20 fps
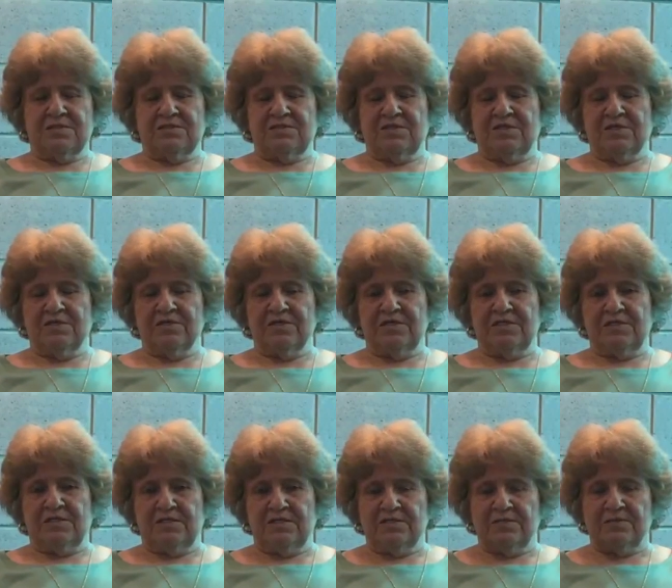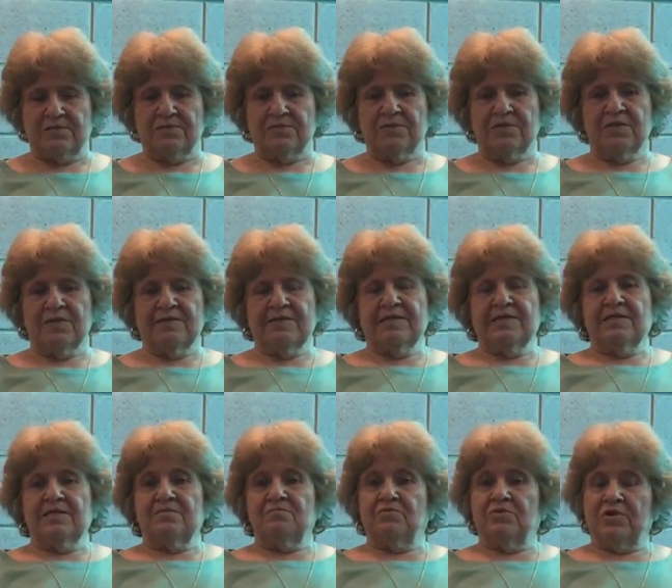Terry Neal.
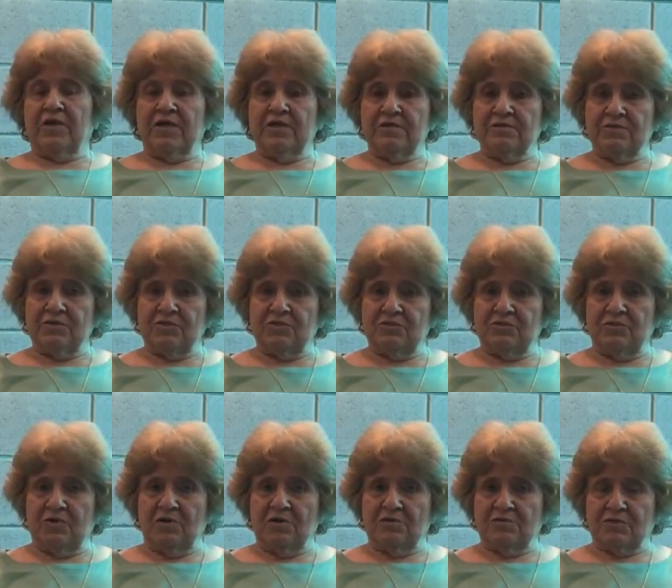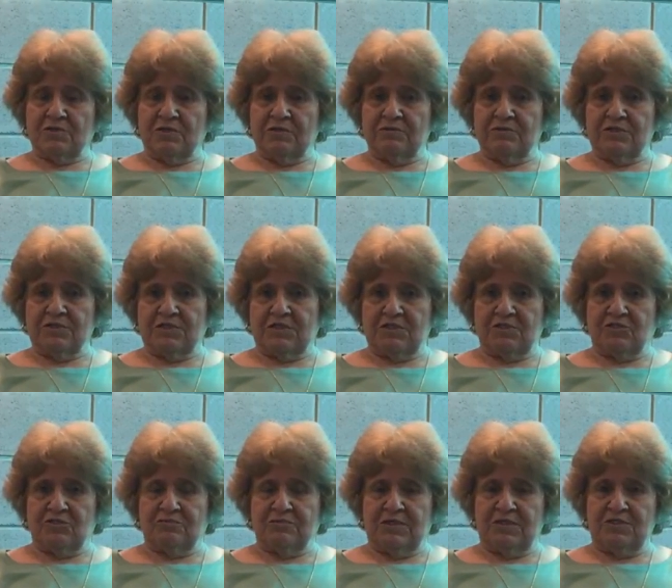Prior to our current
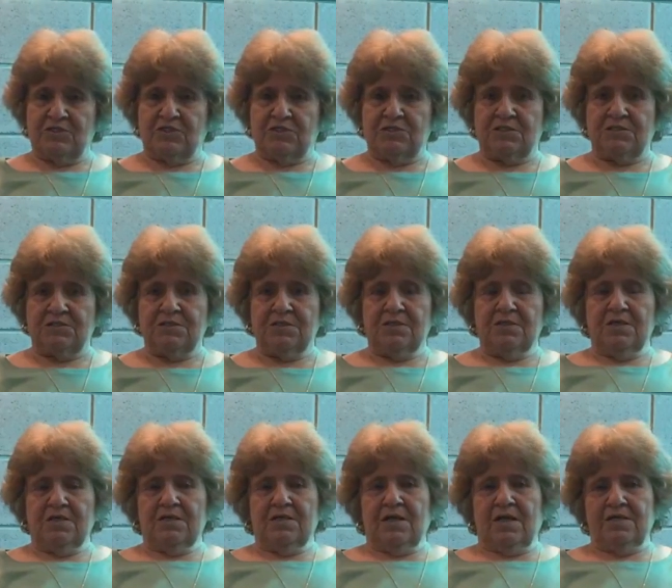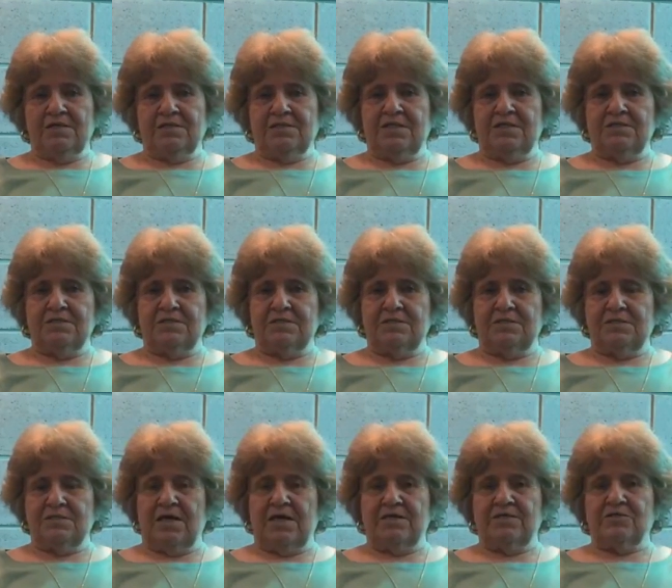situation, I attended
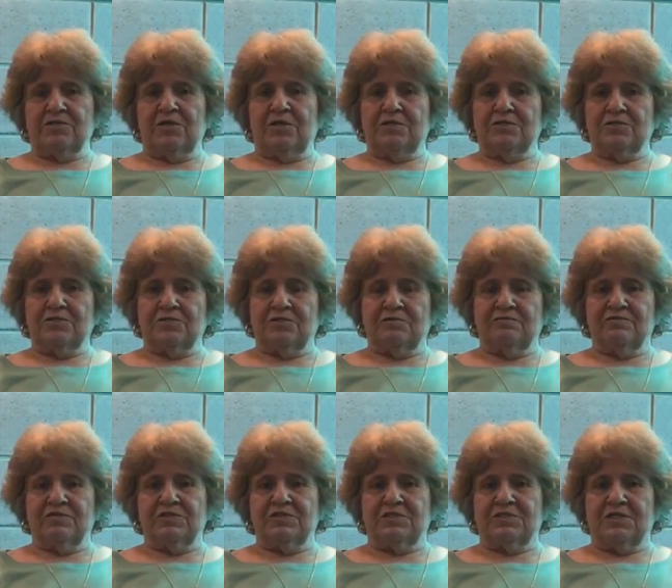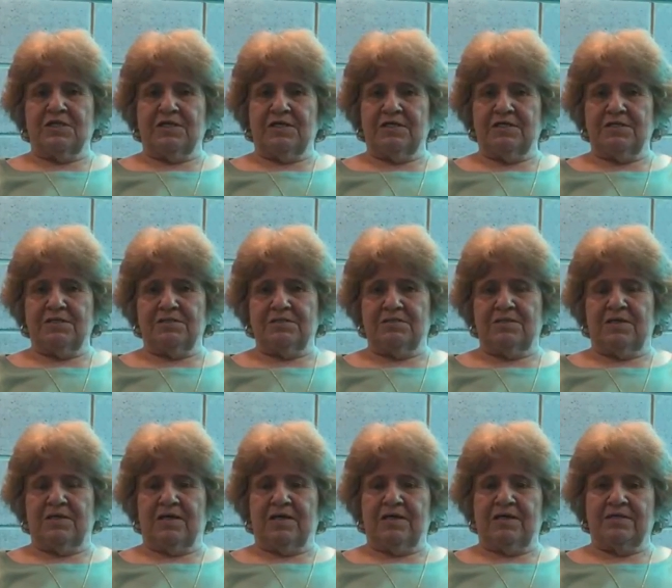the 9 o'clock service and
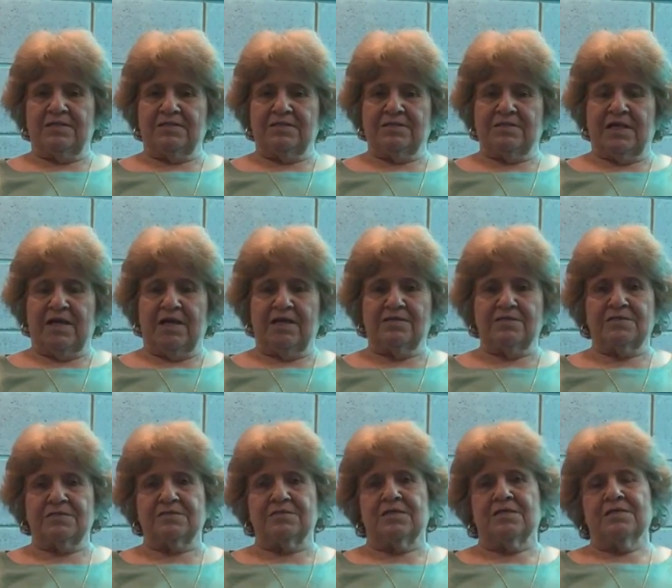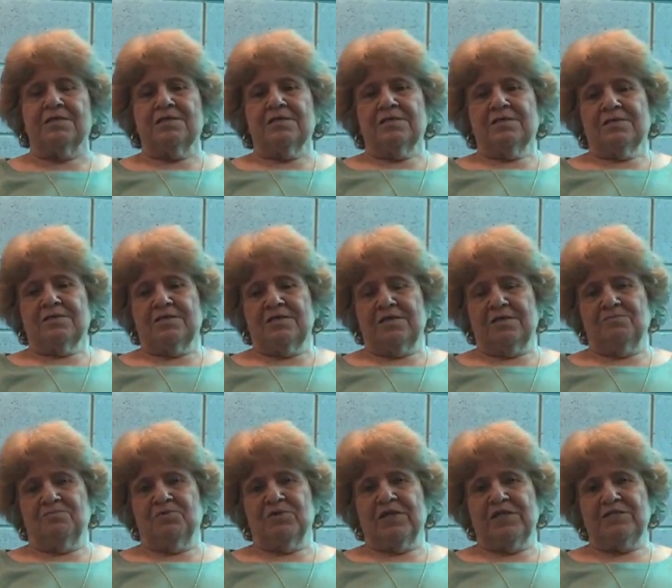counted
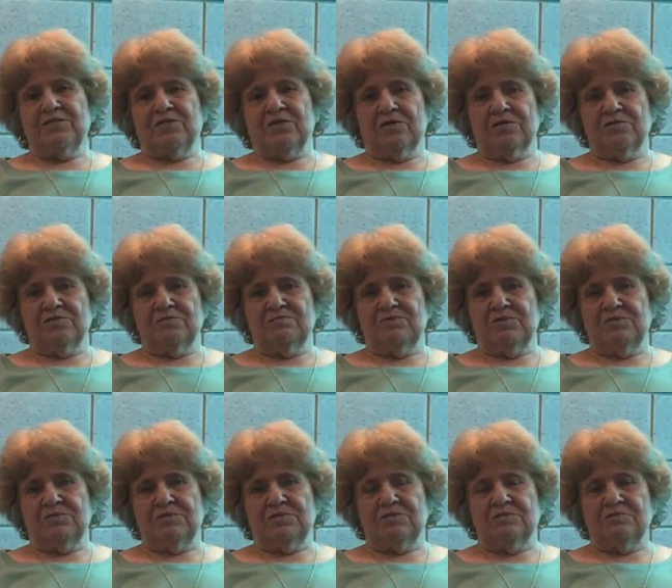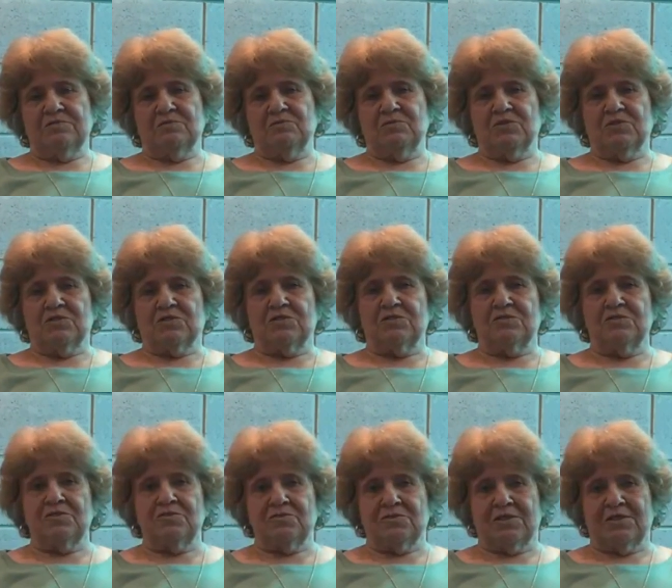the plate contributions with
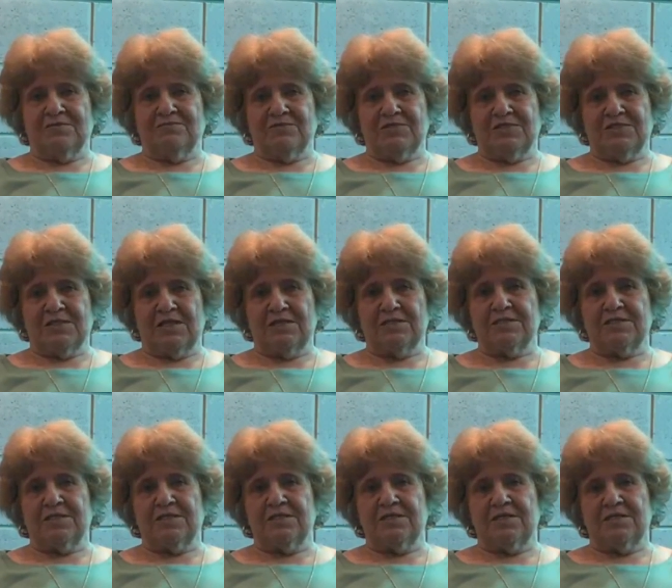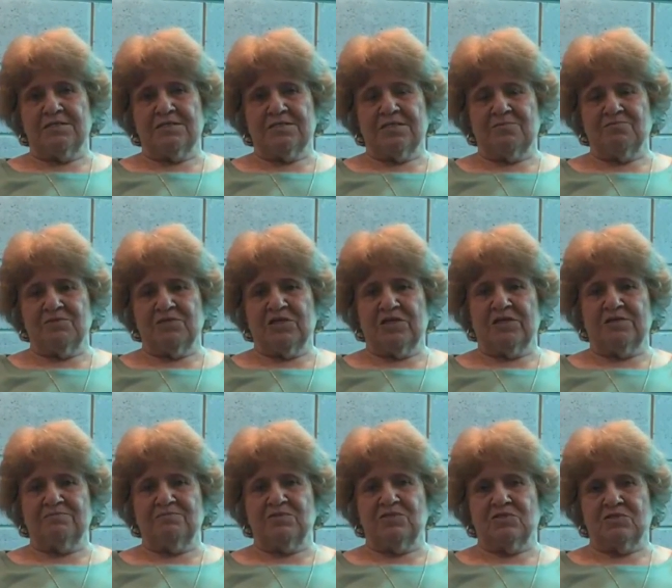Canute every Sunday, and
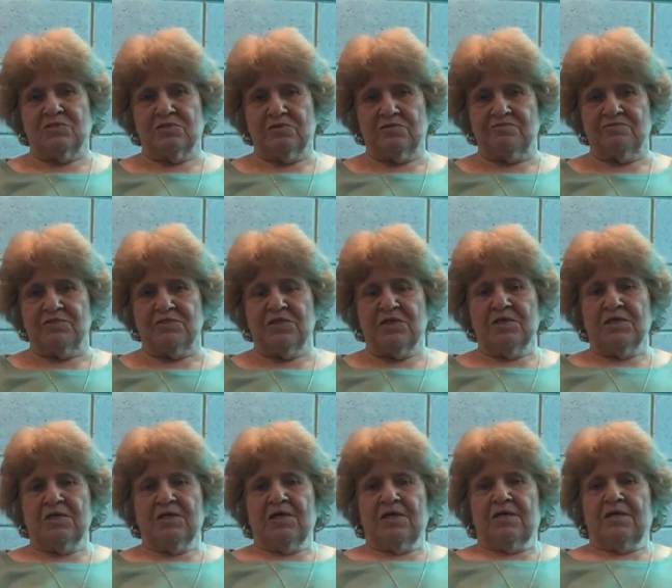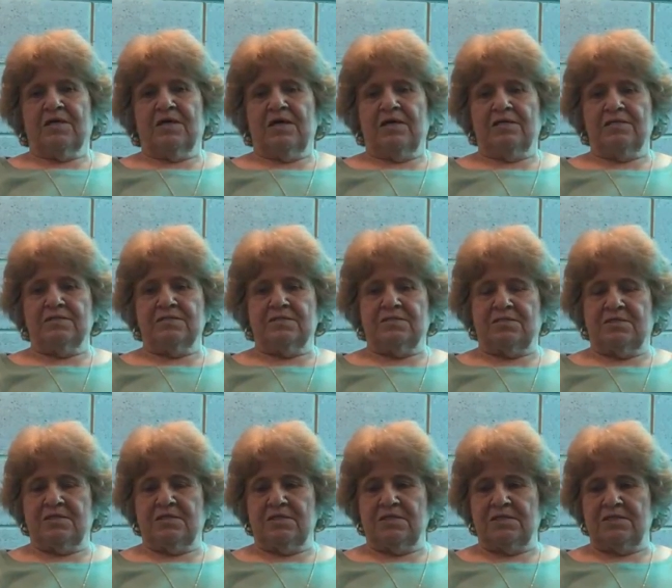sometimes served as
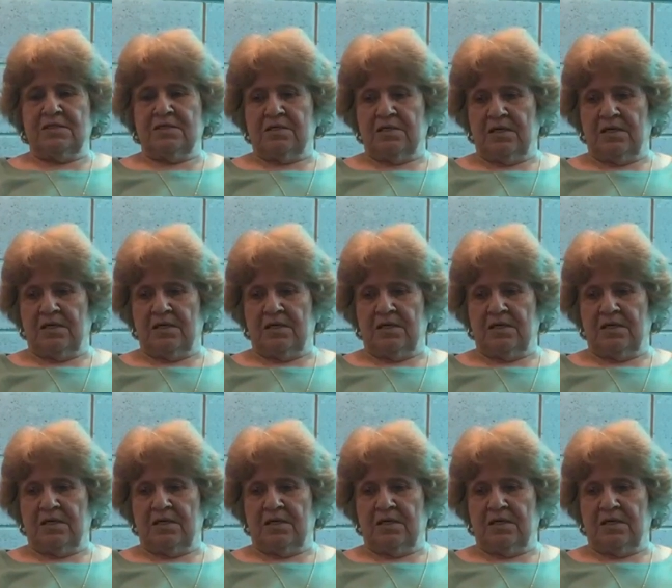the